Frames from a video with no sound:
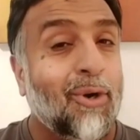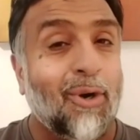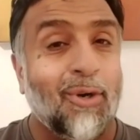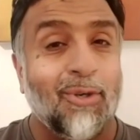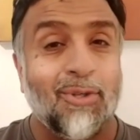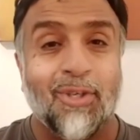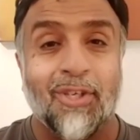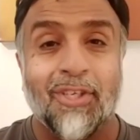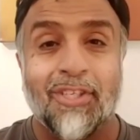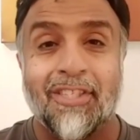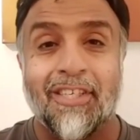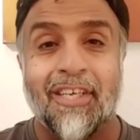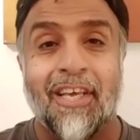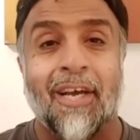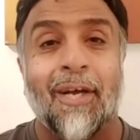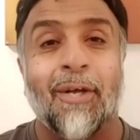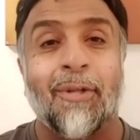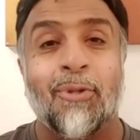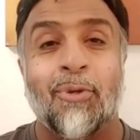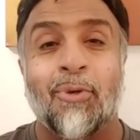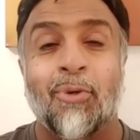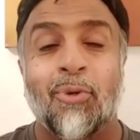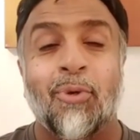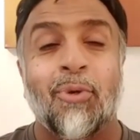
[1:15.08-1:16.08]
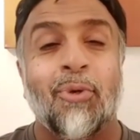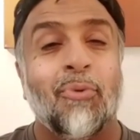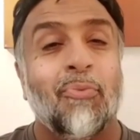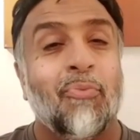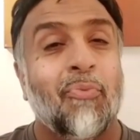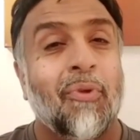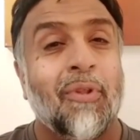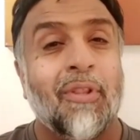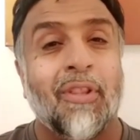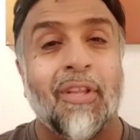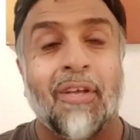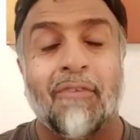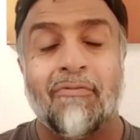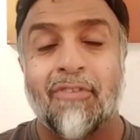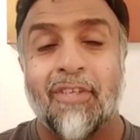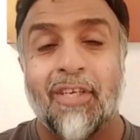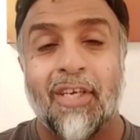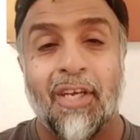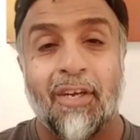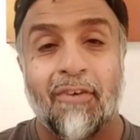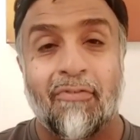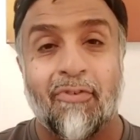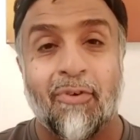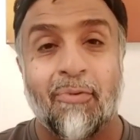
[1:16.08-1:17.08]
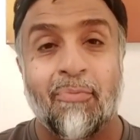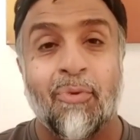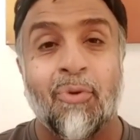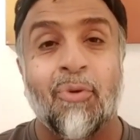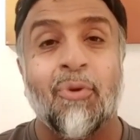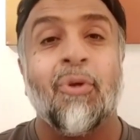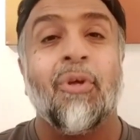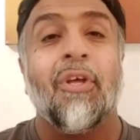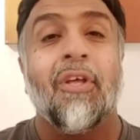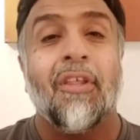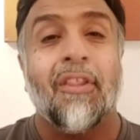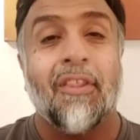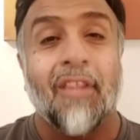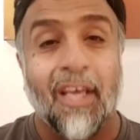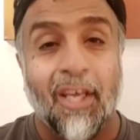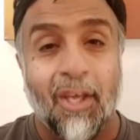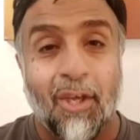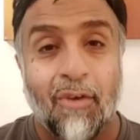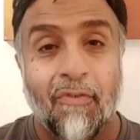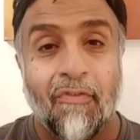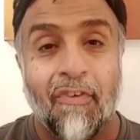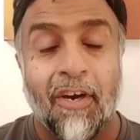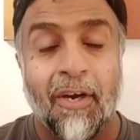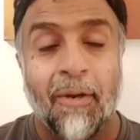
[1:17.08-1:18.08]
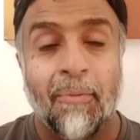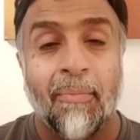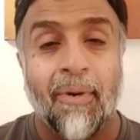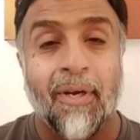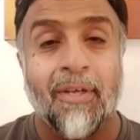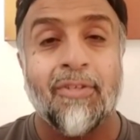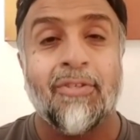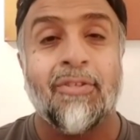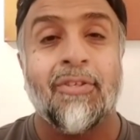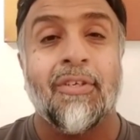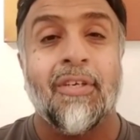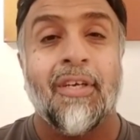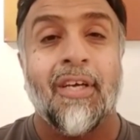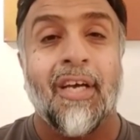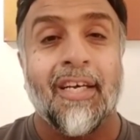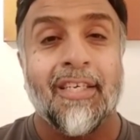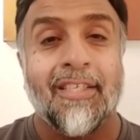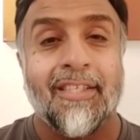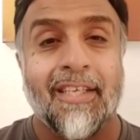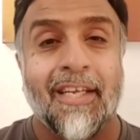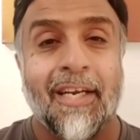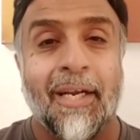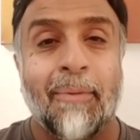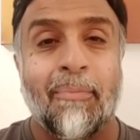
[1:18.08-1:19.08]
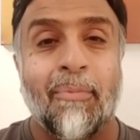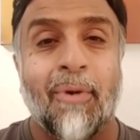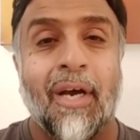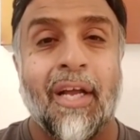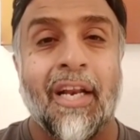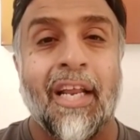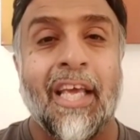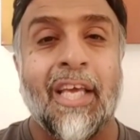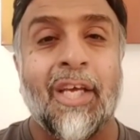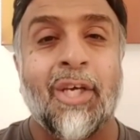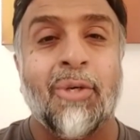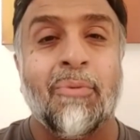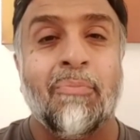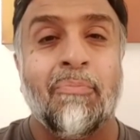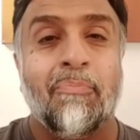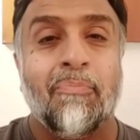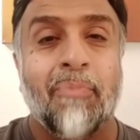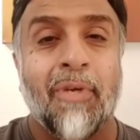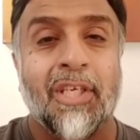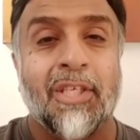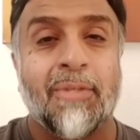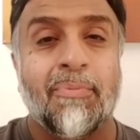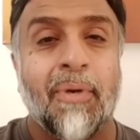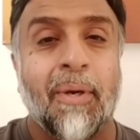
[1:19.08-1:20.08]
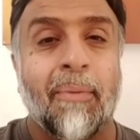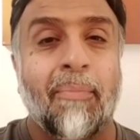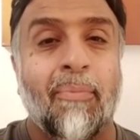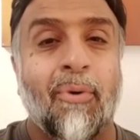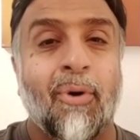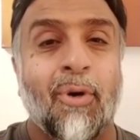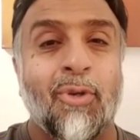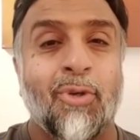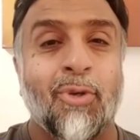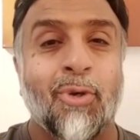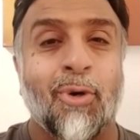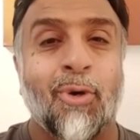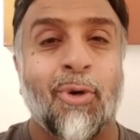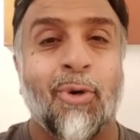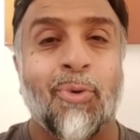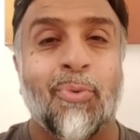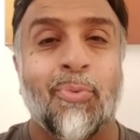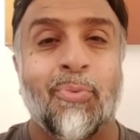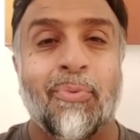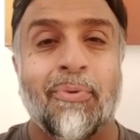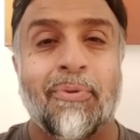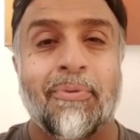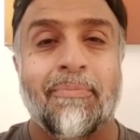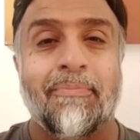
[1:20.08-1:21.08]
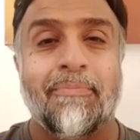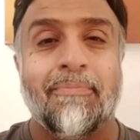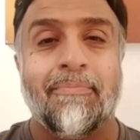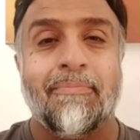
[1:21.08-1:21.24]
or just say hello. We'd love to hear from you. Thank you very much. Assalamu alaikum. Peace be upon you all.